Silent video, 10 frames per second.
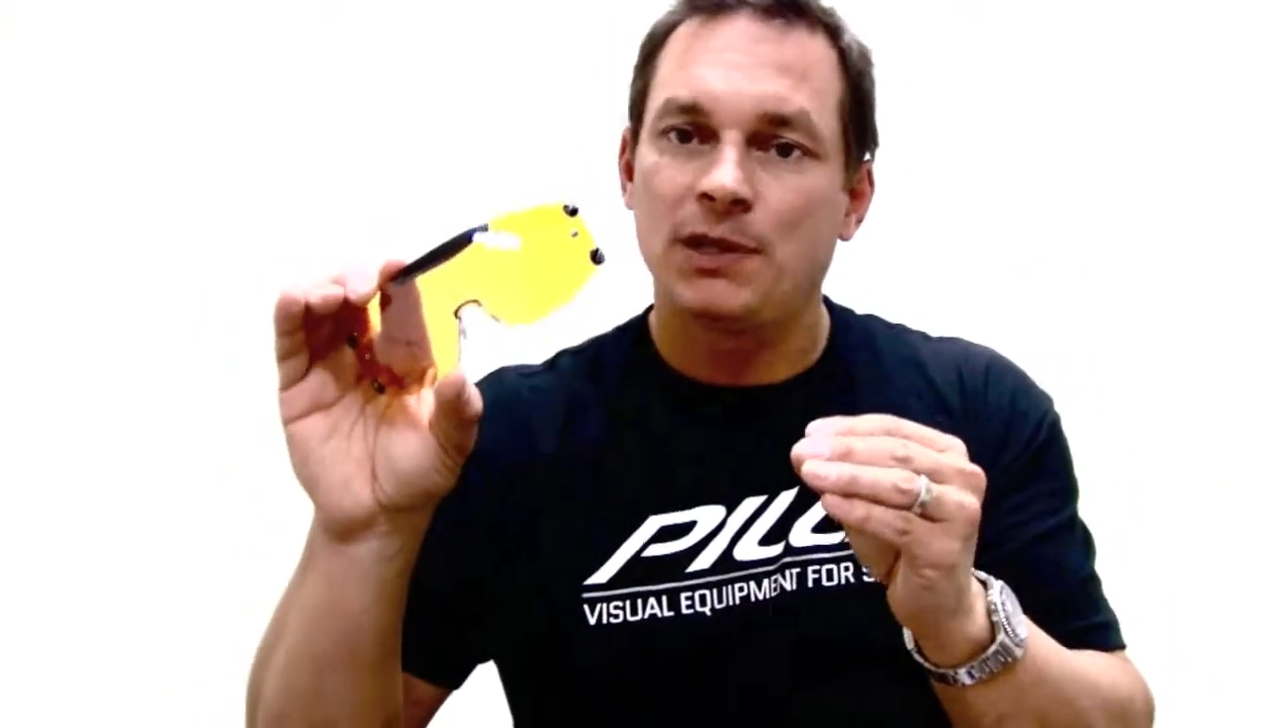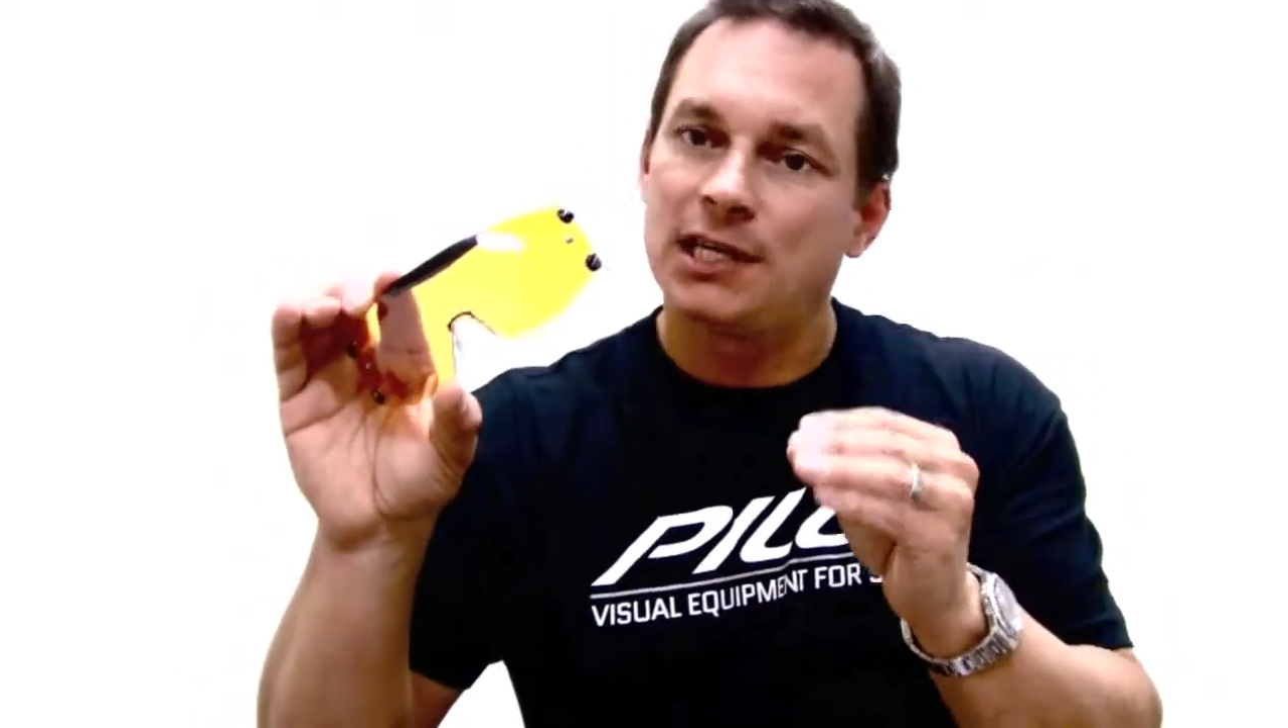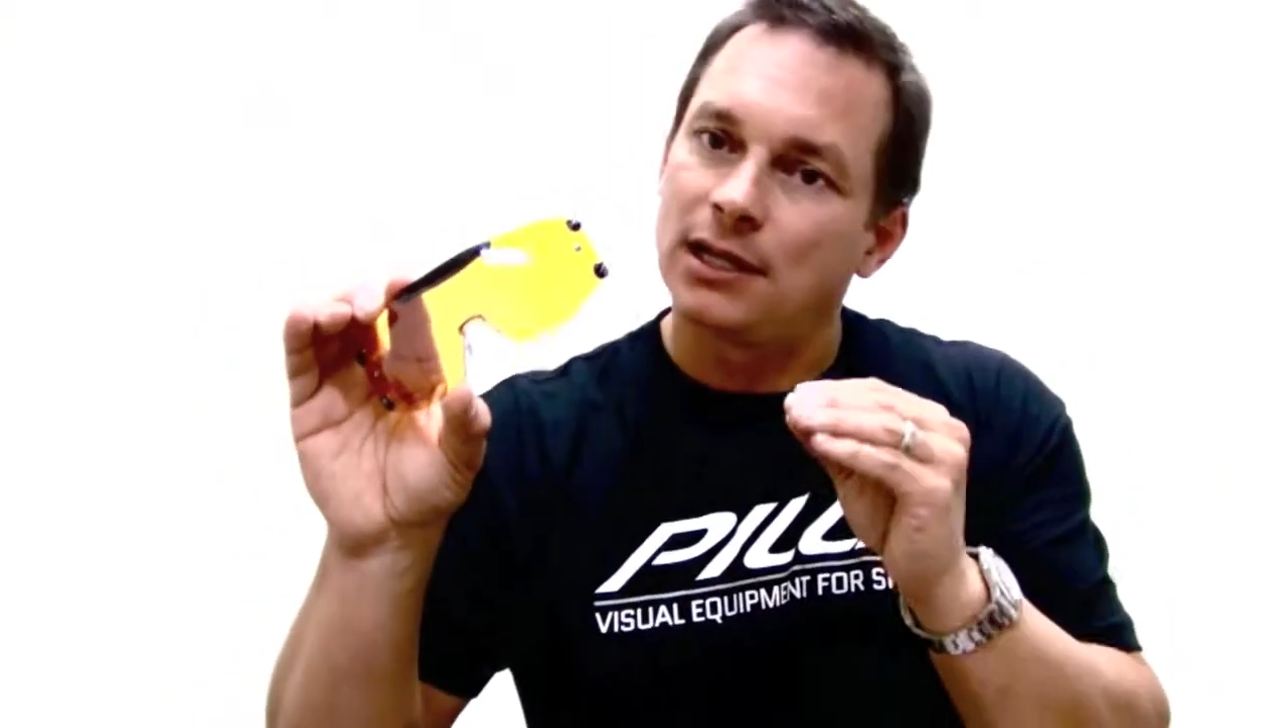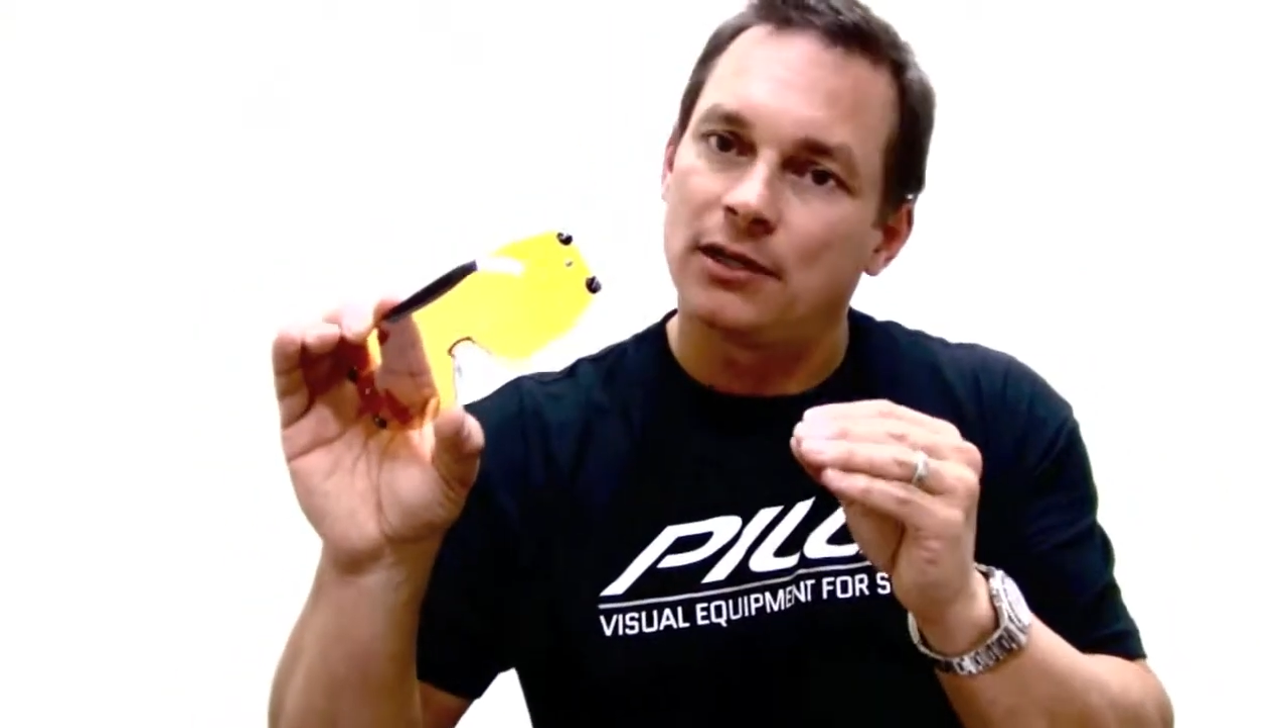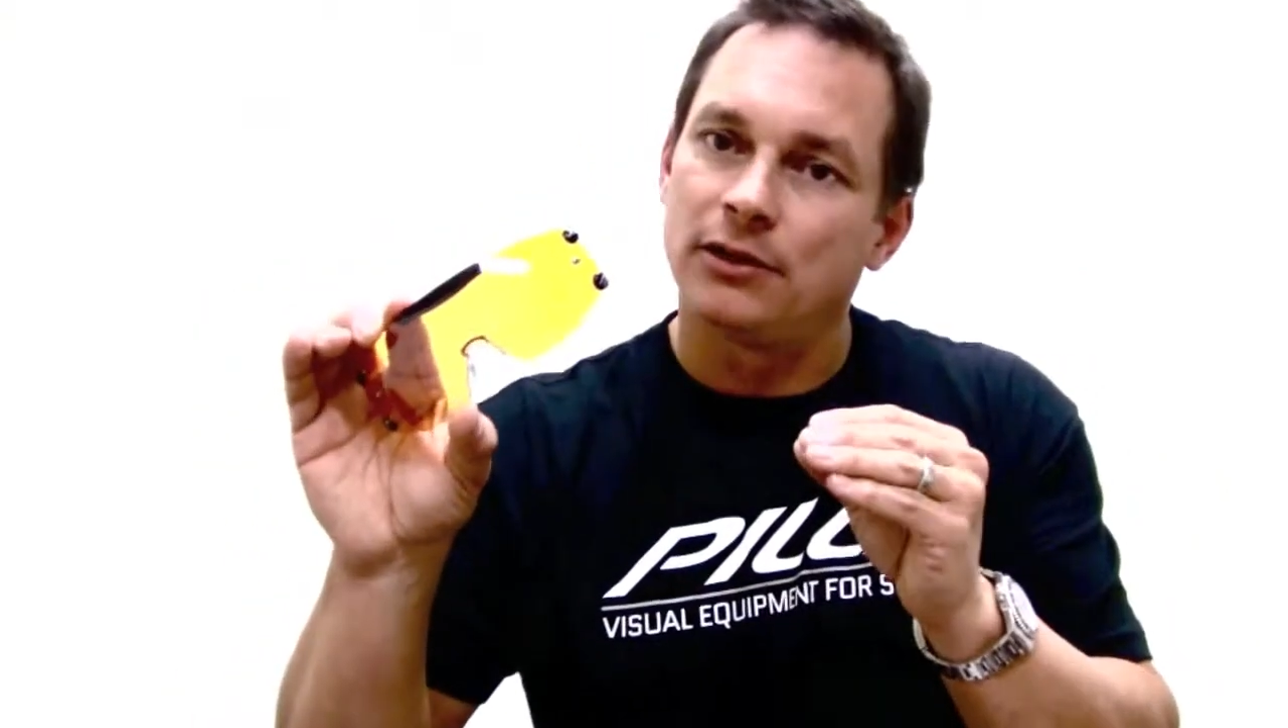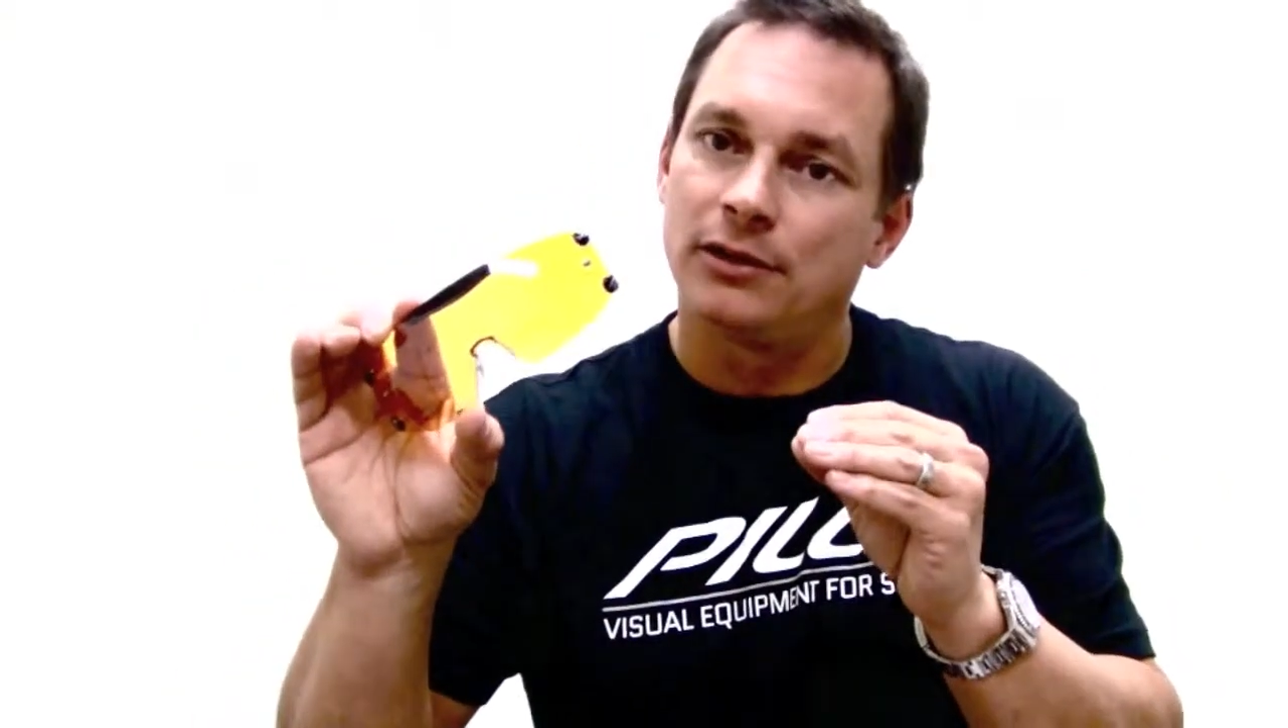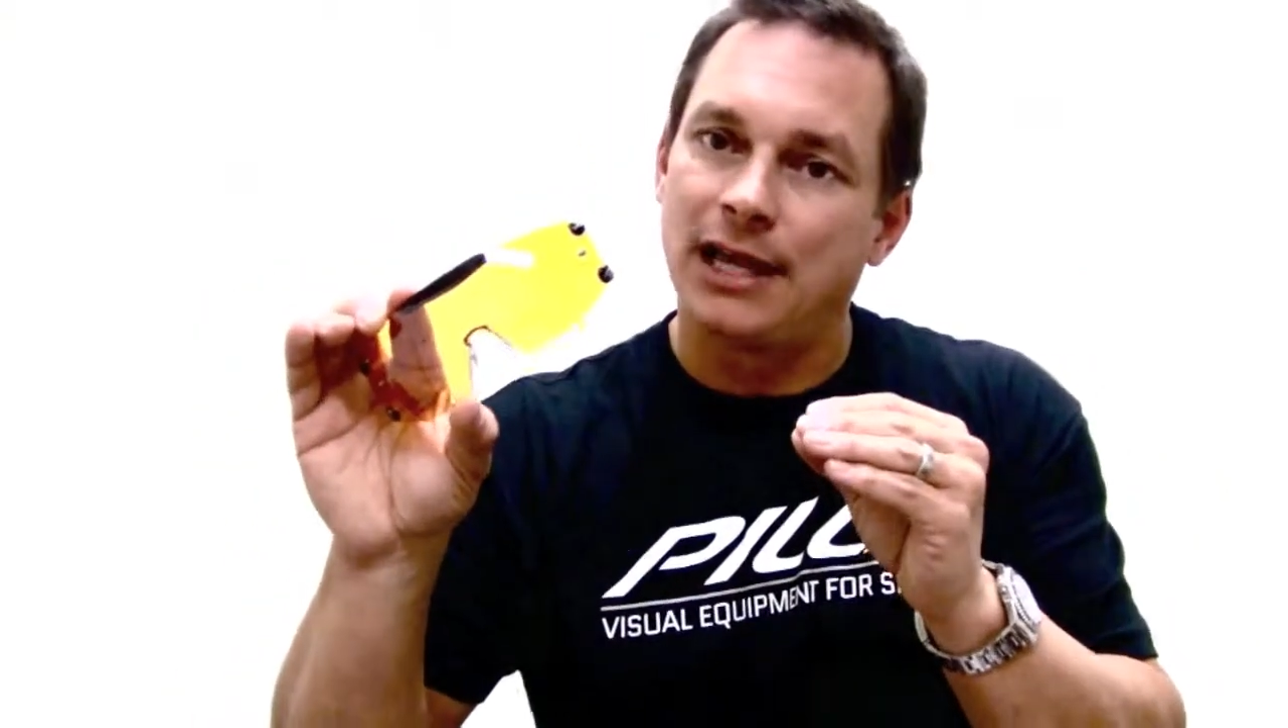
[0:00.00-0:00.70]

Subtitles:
particular